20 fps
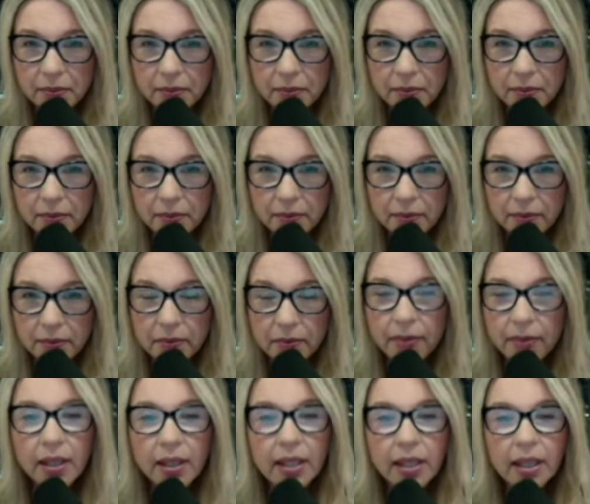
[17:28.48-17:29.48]

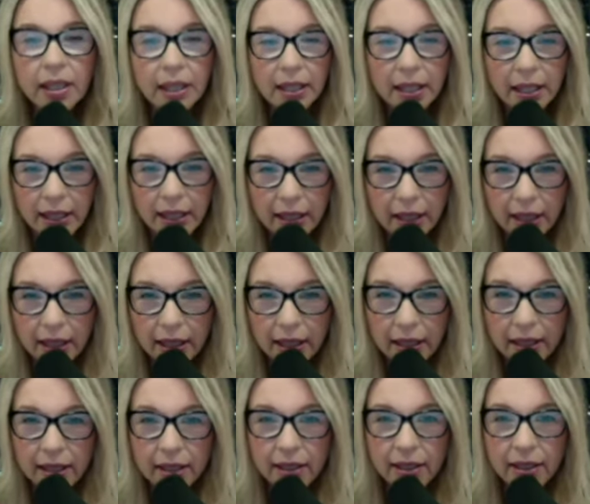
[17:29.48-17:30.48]

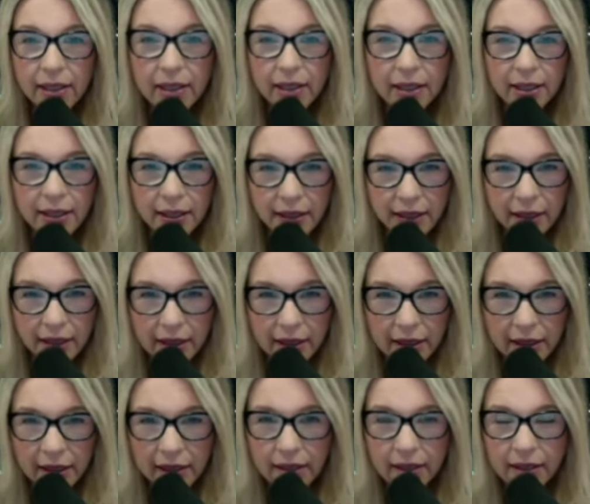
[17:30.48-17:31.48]
(silent)